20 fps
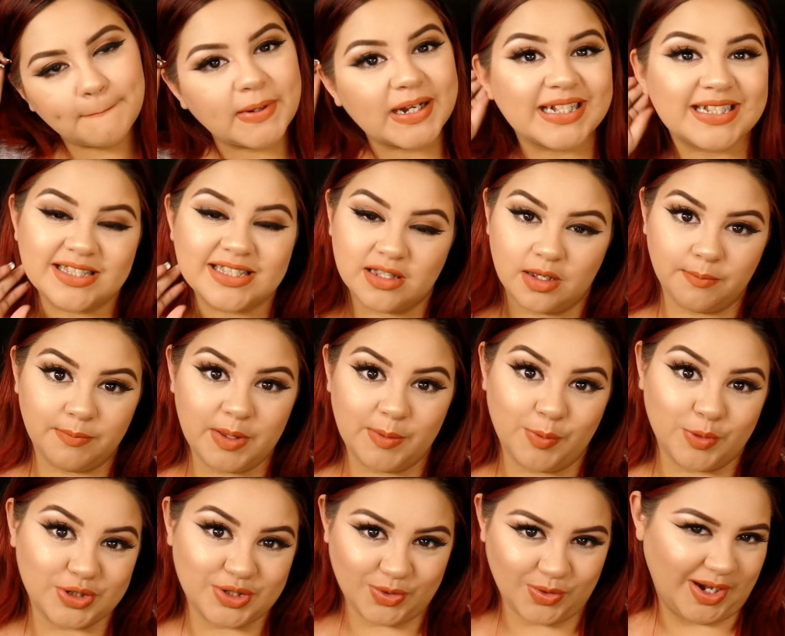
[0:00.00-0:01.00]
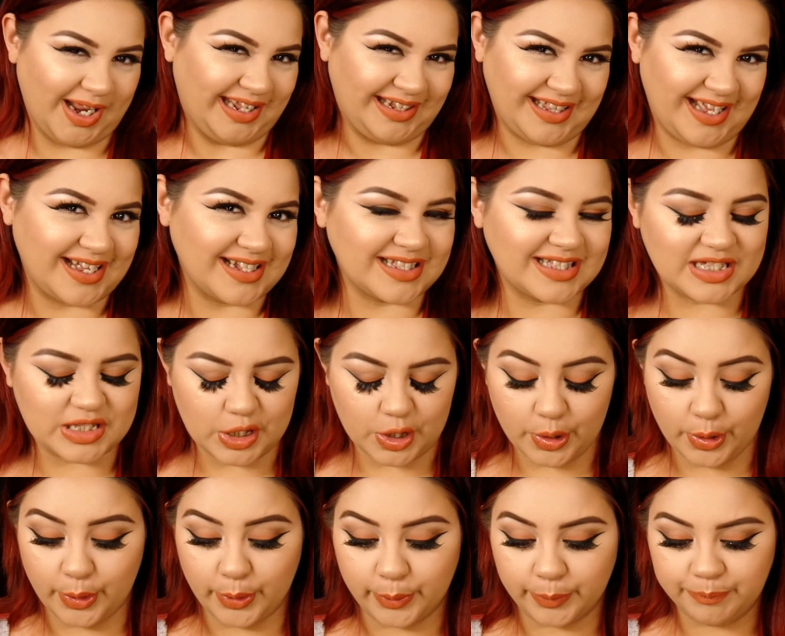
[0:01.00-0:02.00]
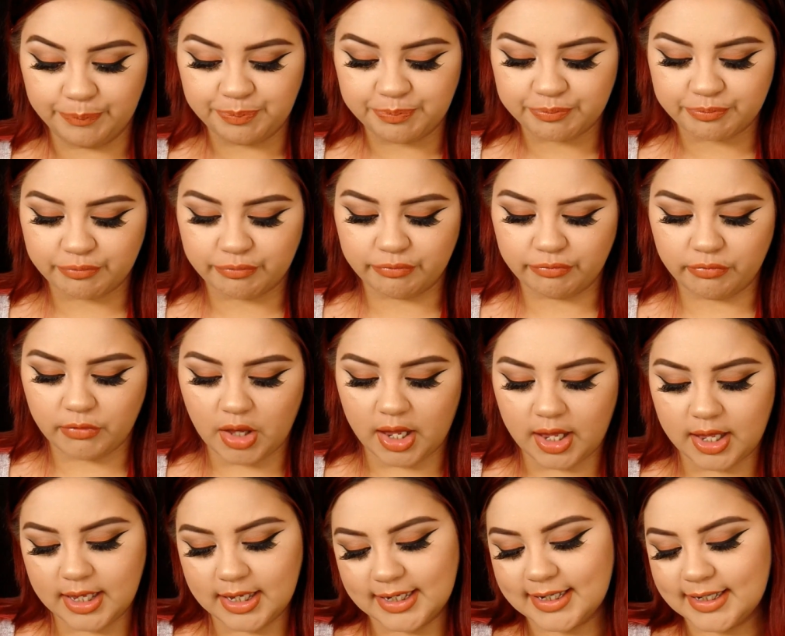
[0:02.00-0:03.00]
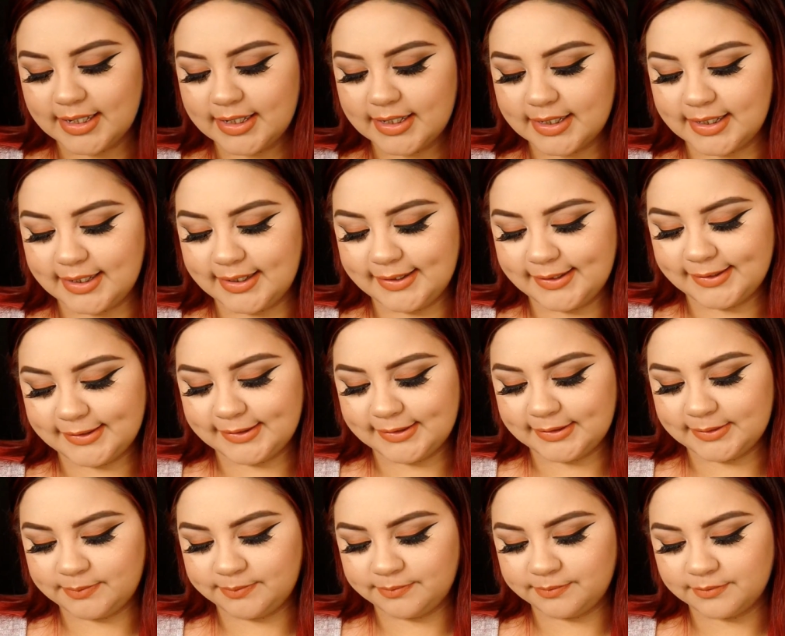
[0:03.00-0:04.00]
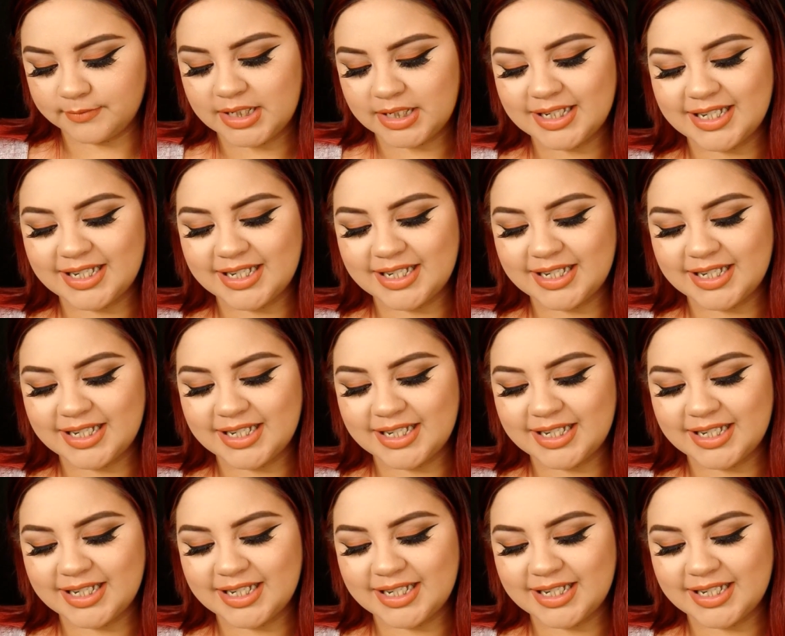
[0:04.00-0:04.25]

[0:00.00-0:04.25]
but some people don't like that. So um,